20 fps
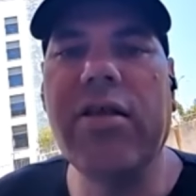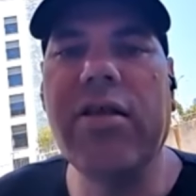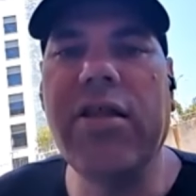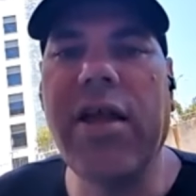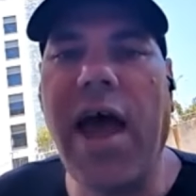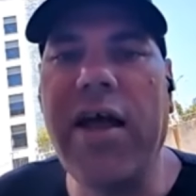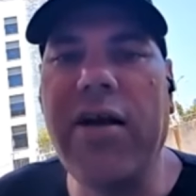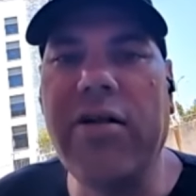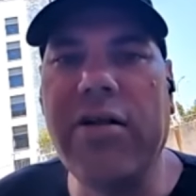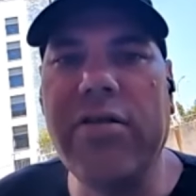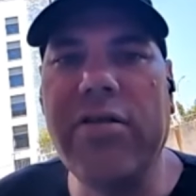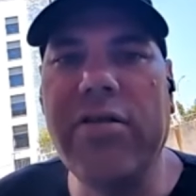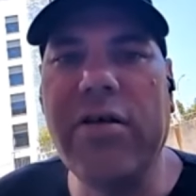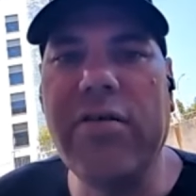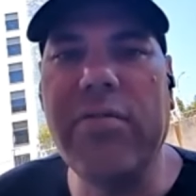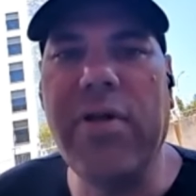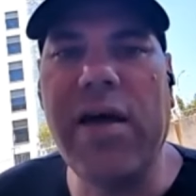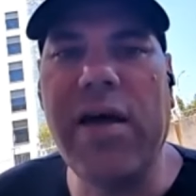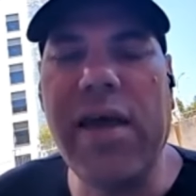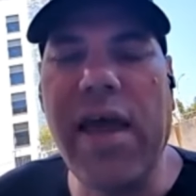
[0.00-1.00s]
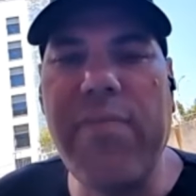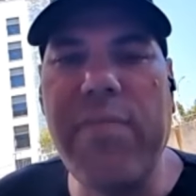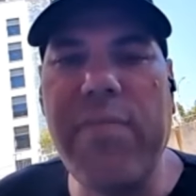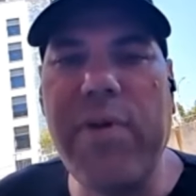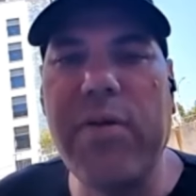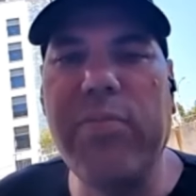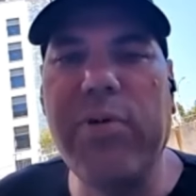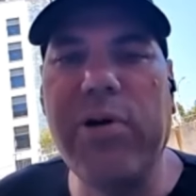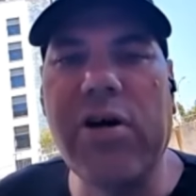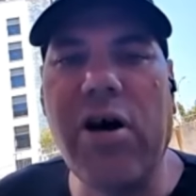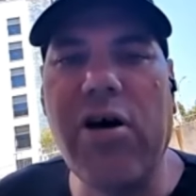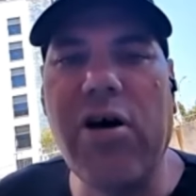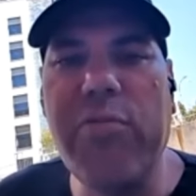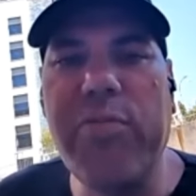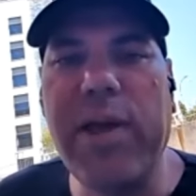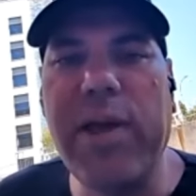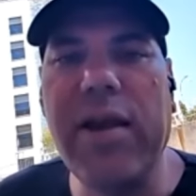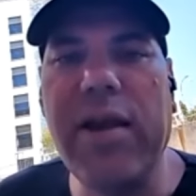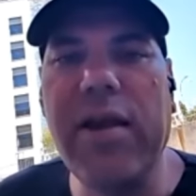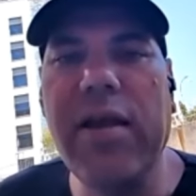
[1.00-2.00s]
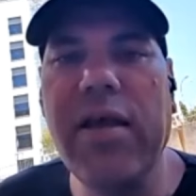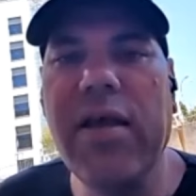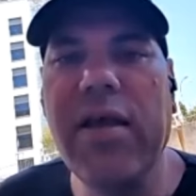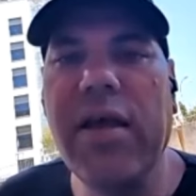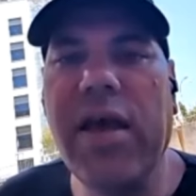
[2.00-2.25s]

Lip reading: title of the Agamben book, Open,